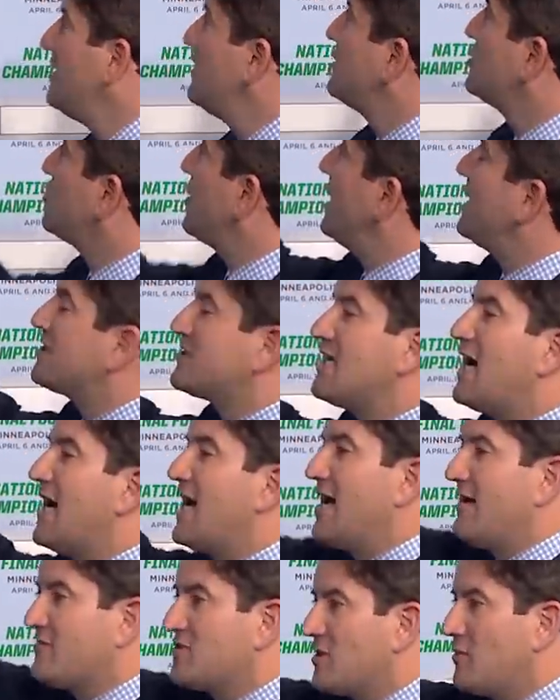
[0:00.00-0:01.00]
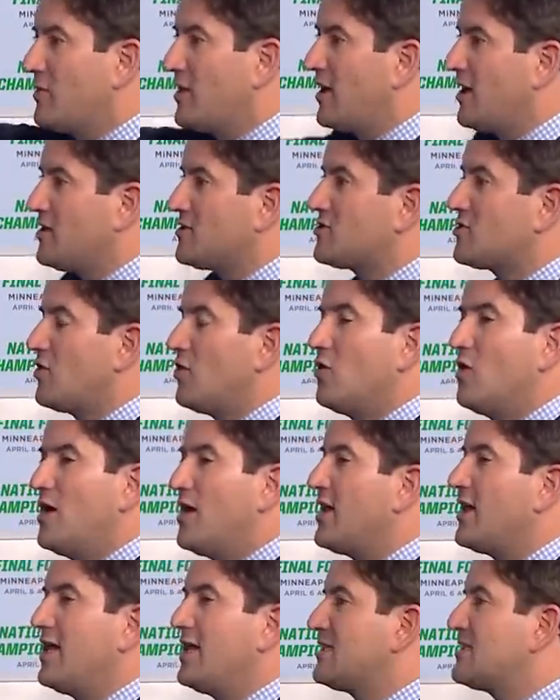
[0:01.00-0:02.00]
Trey does not have someone else, so
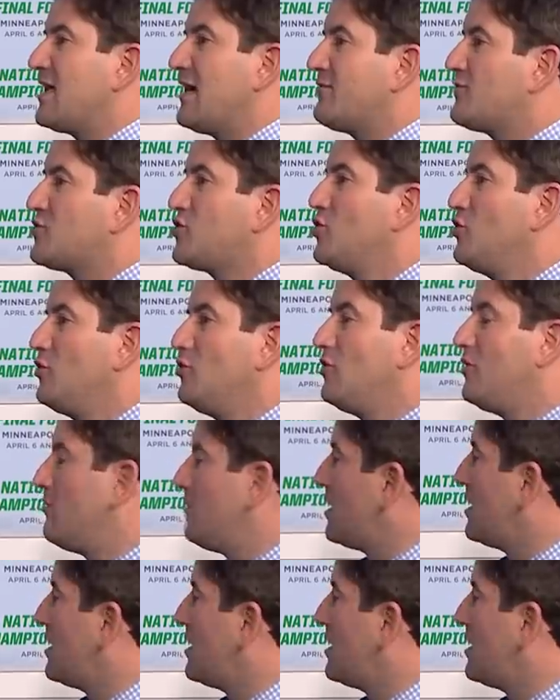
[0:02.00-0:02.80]
he doesn't have two